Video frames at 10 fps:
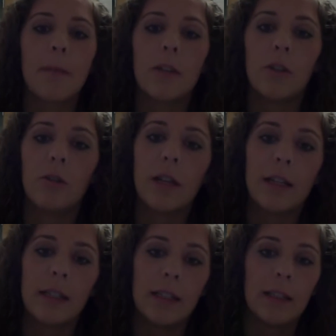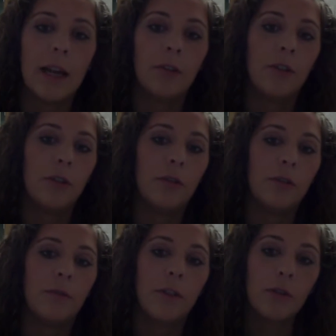student X is allowed to
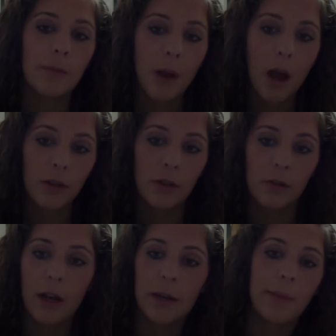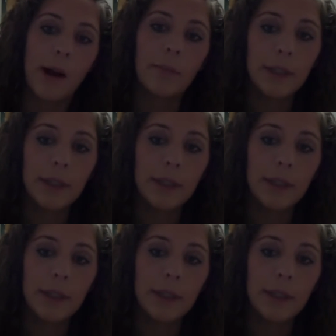first respond to any prompt